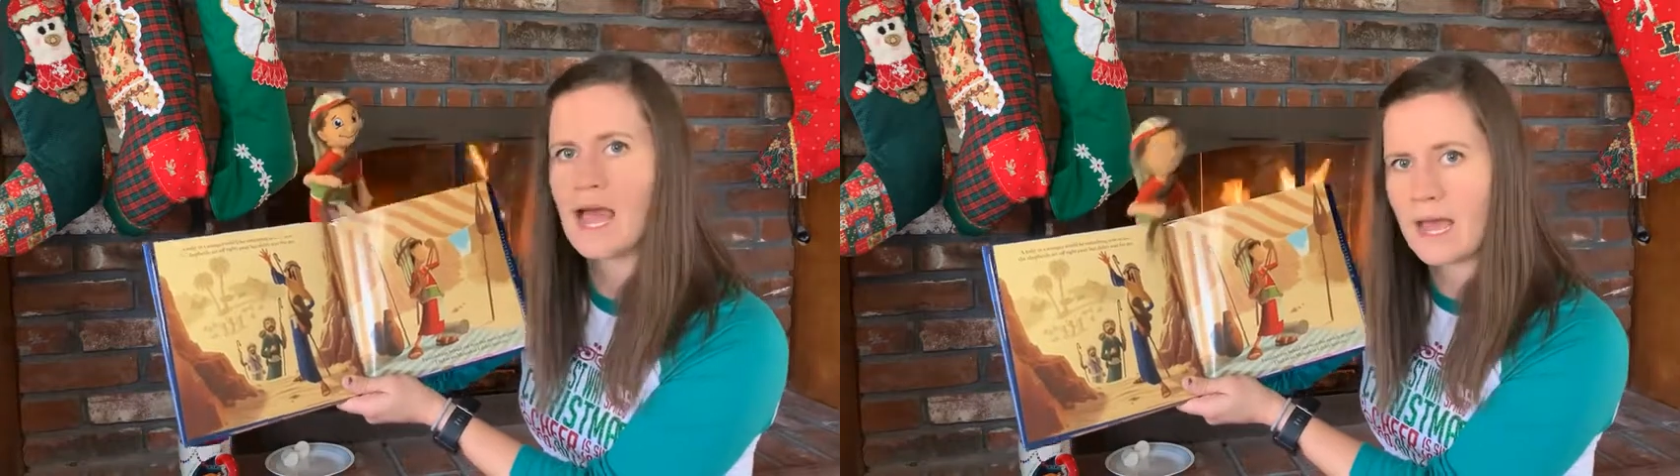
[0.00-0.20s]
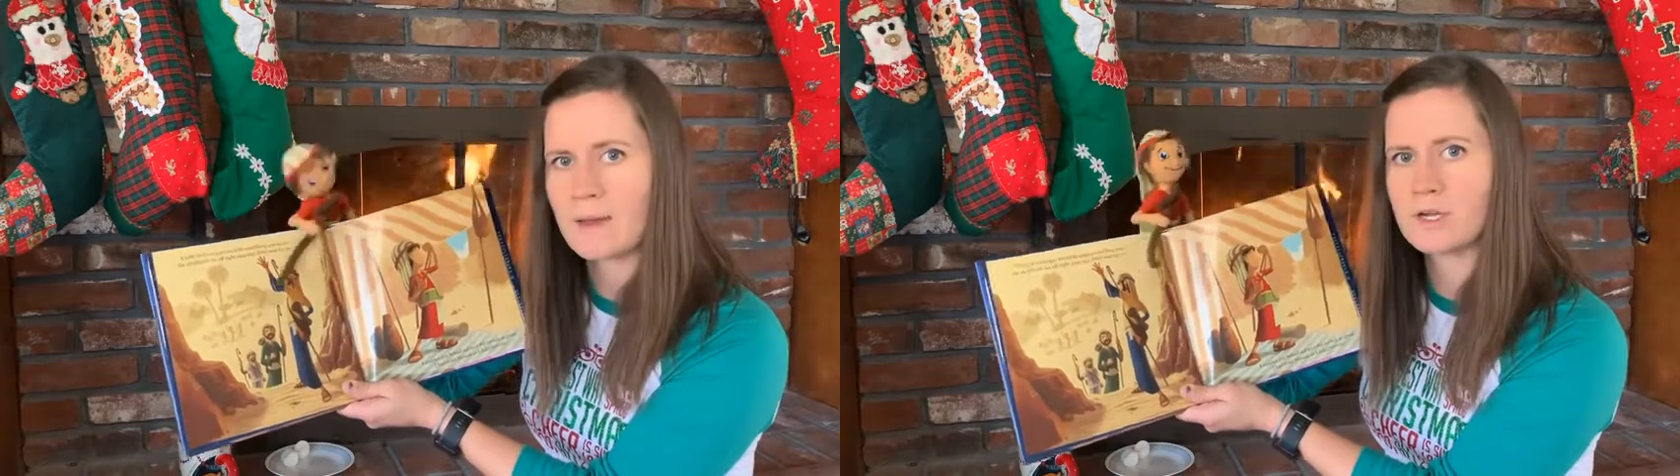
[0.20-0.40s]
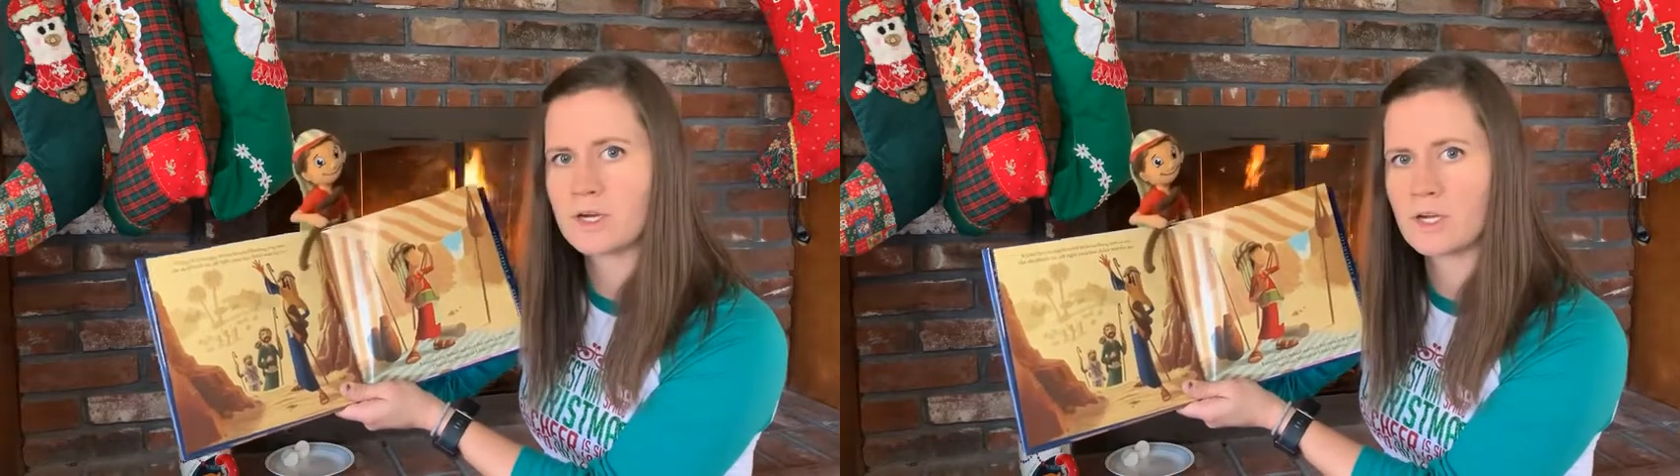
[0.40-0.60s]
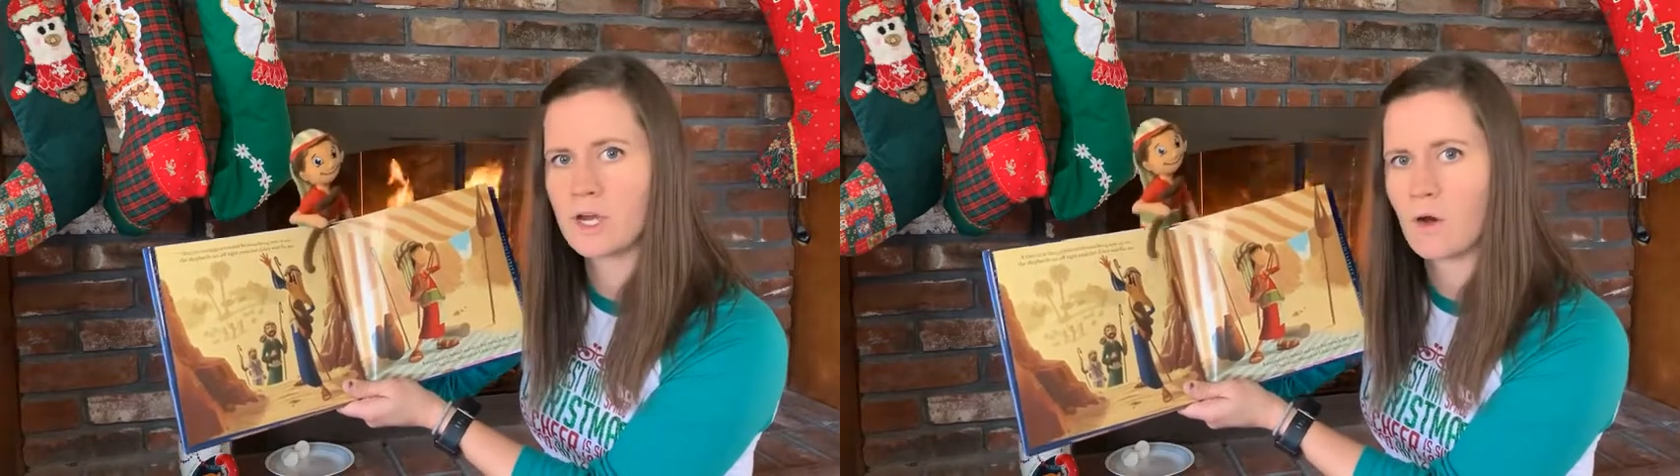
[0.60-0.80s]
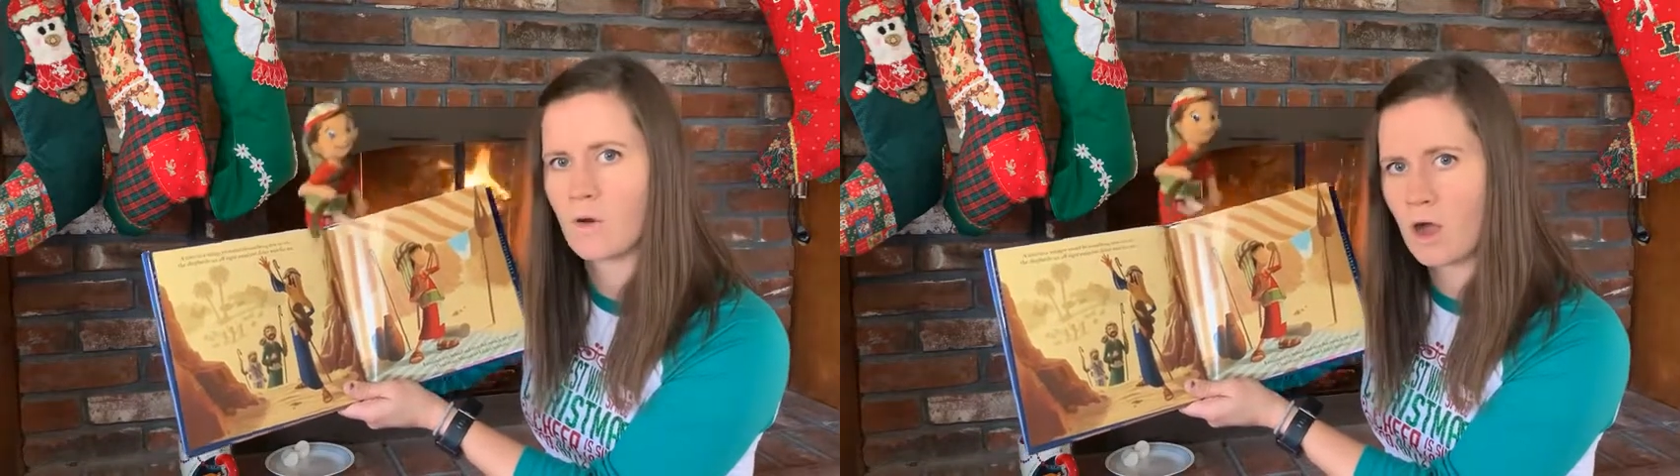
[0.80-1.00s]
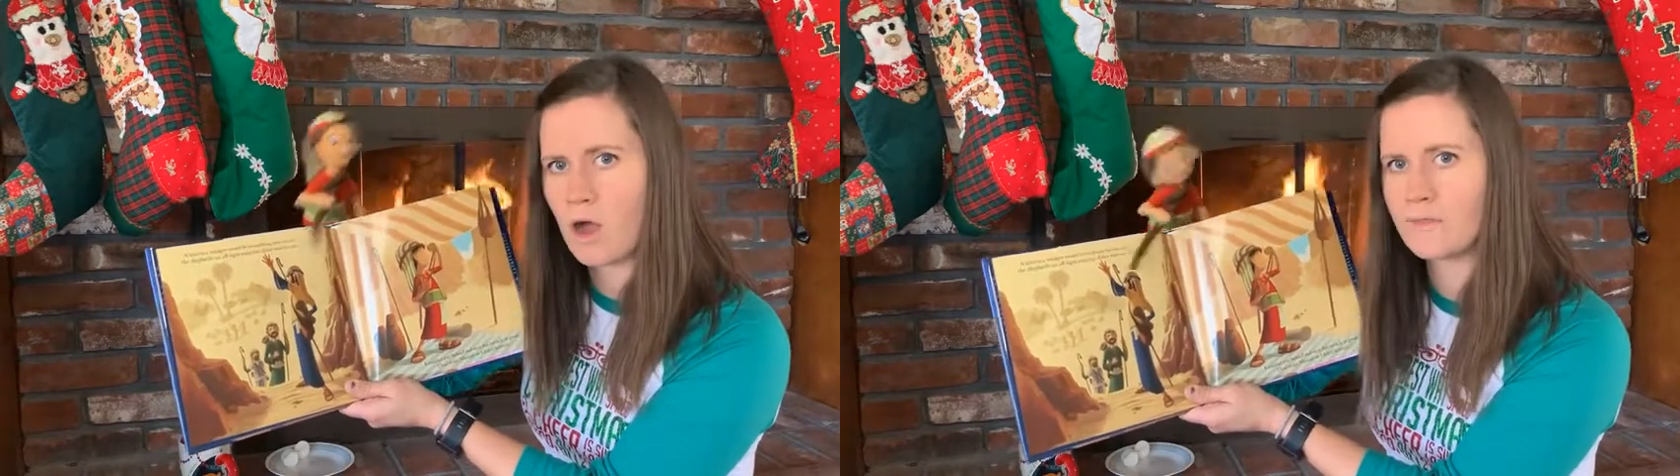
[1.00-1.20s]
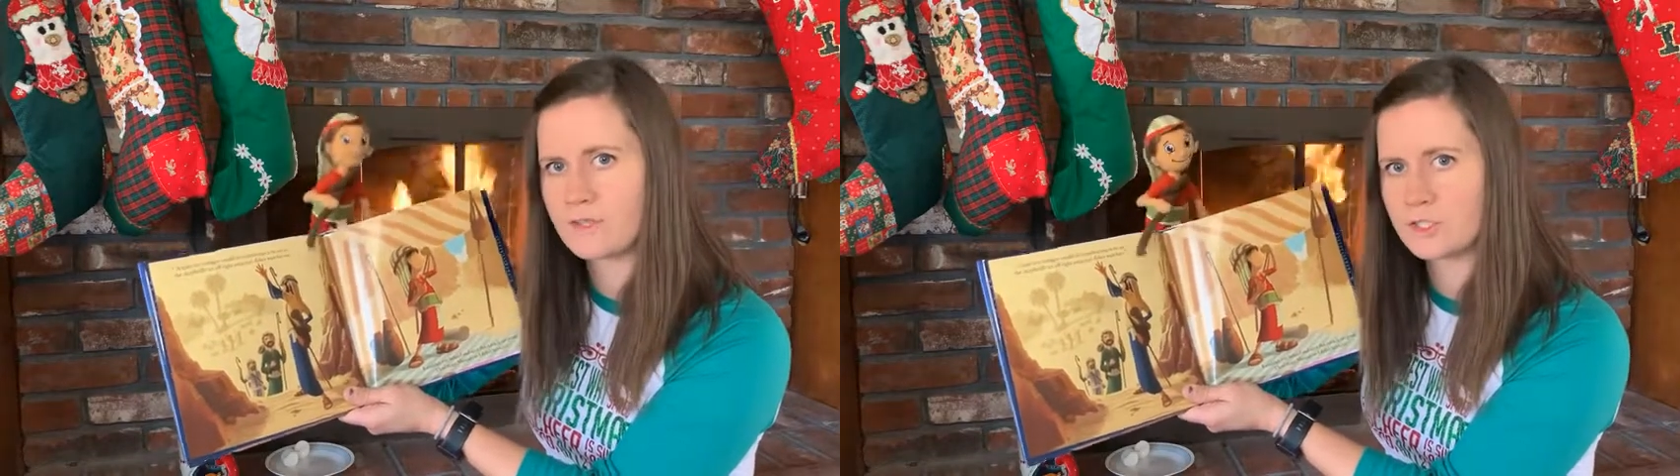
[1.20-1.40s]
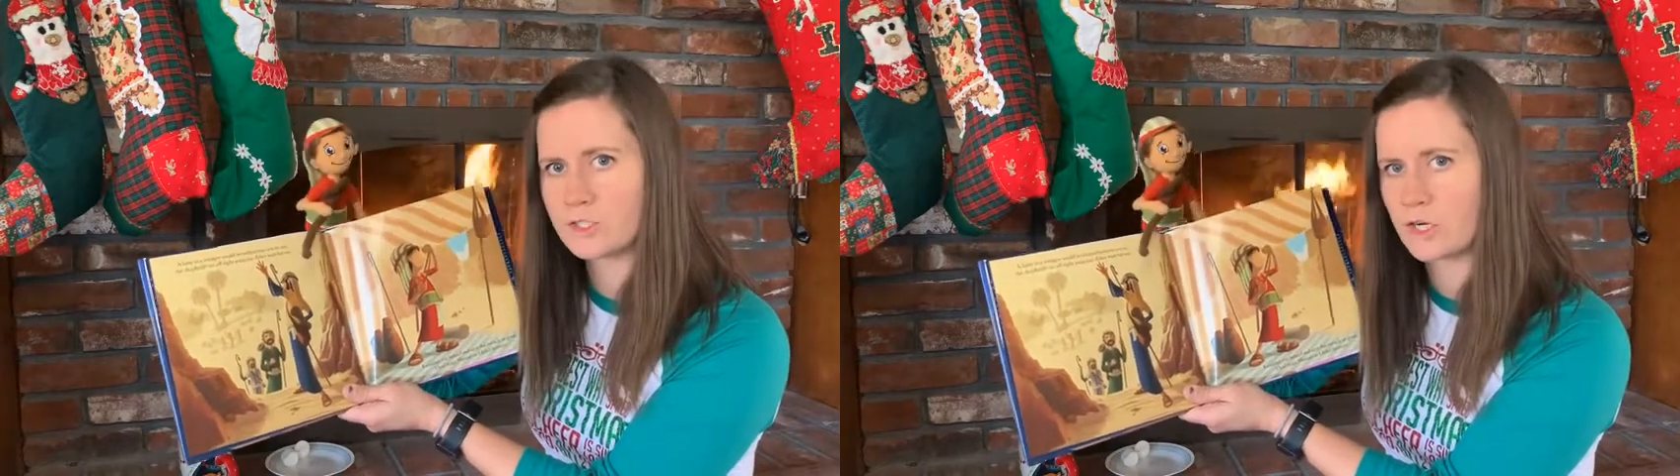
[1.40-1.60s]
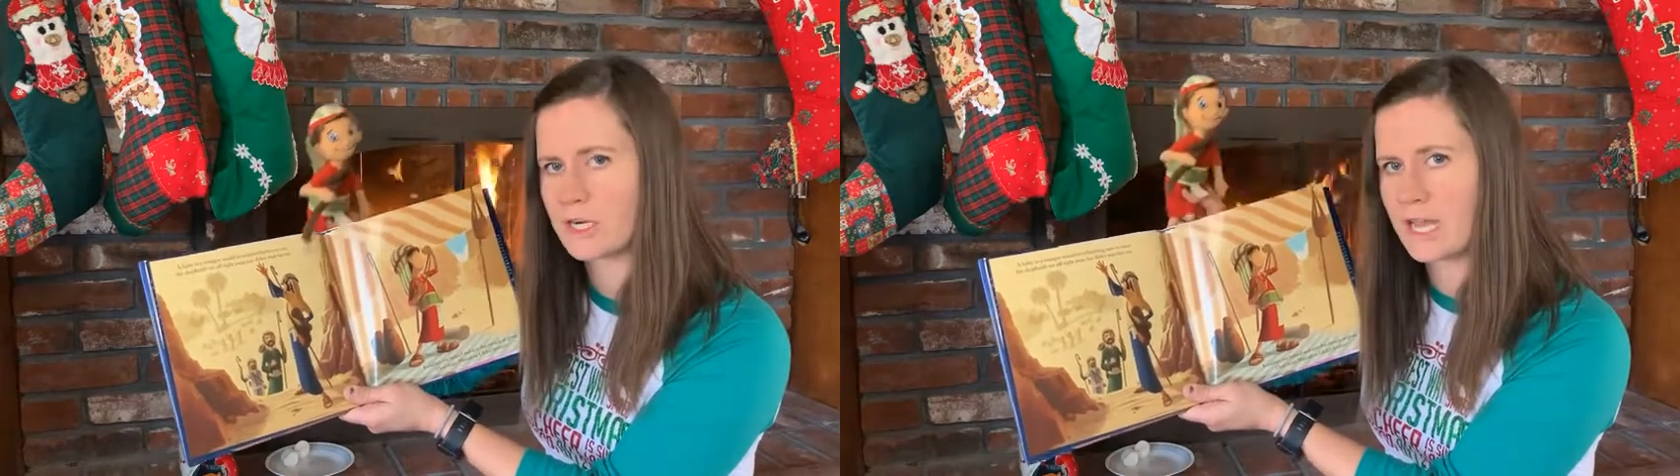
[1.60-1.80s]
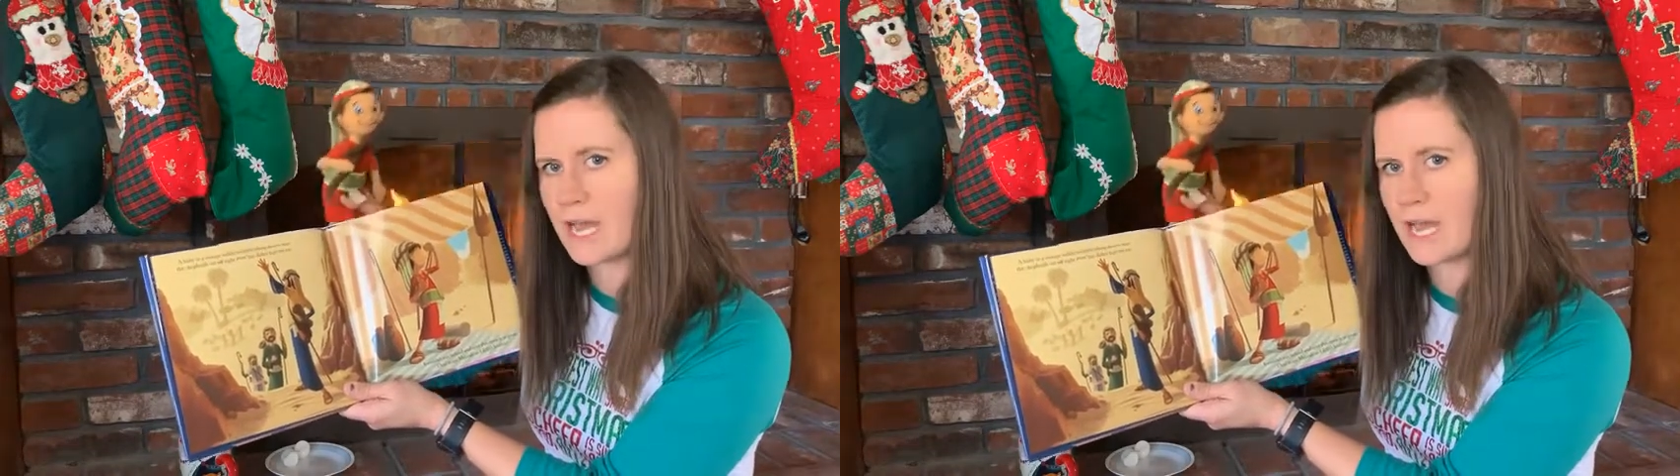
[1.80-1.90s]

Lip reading: I'm going to go on this journey.